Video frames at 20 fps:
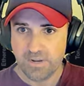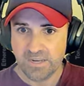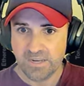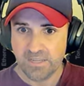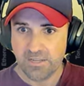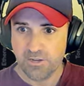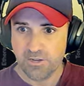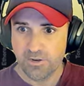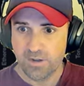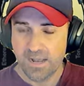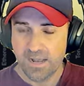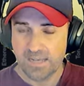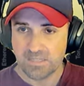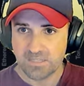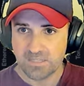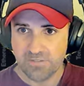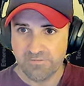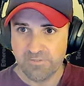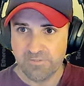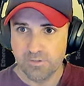right here as
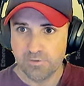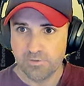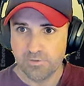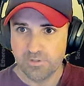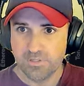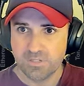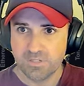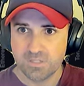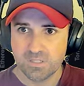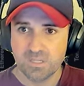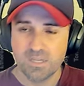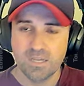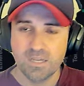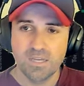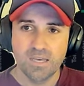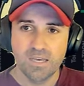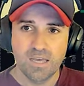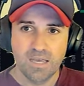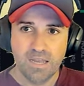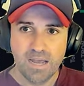it filters.
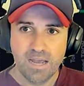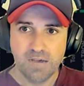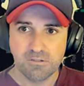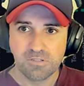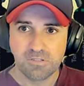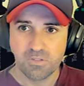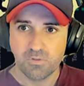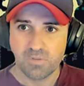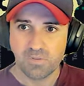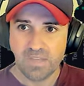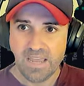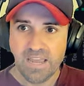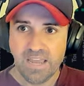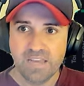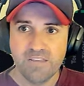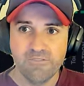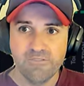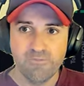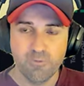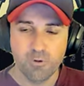And now it's only
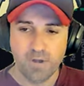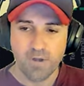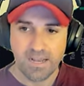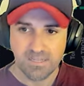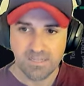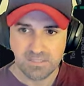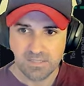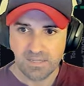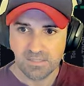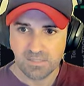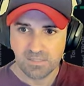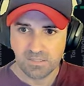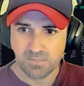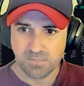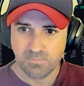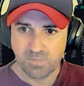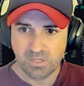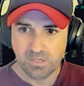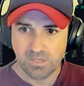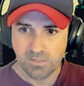84 assets
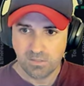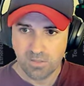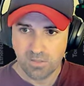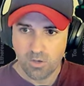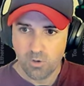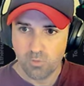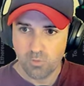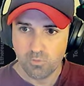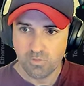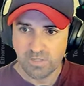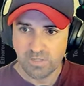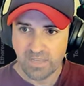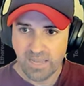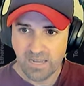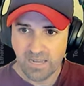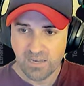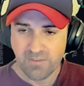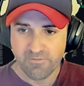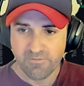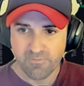because only
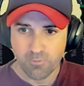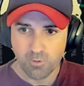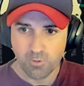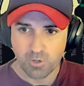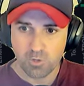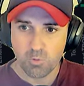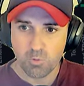84